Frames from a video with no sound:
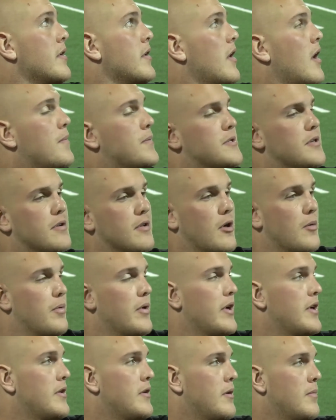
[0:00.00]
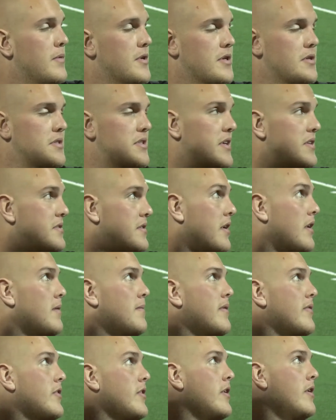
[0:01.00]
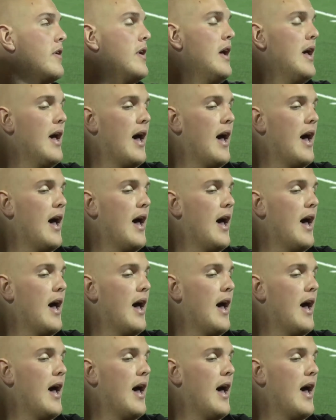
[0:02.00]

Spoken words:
an opportunity to go play Michigan State Stadium every year.